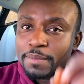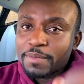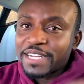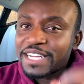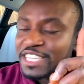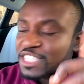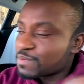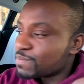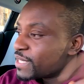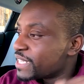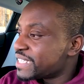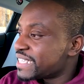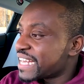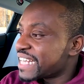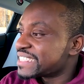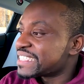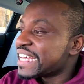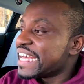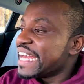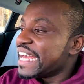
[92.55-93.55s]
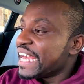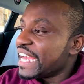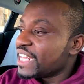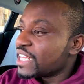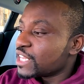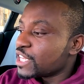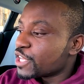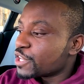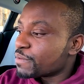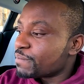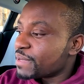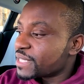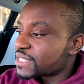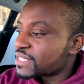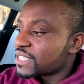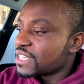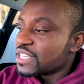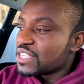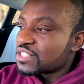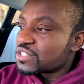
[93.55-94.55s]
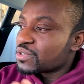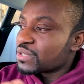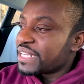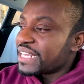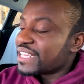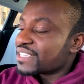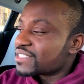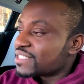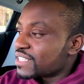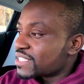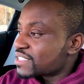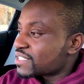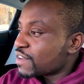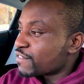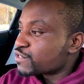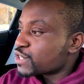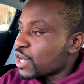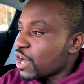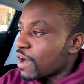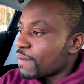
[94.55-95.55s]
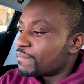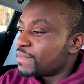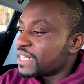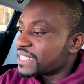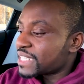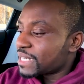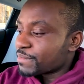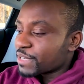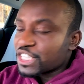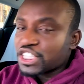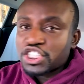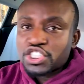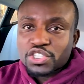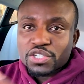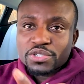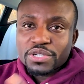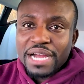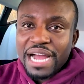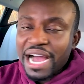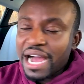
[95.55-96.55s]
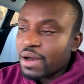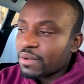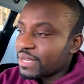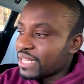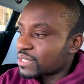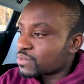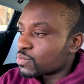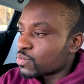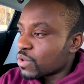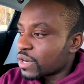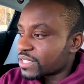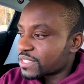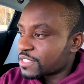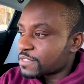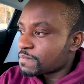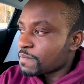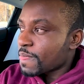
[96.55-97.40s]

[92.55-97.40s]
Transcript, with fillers: I'm going to explain that in a little bit. So there is this software update and I'm going to show you how that works.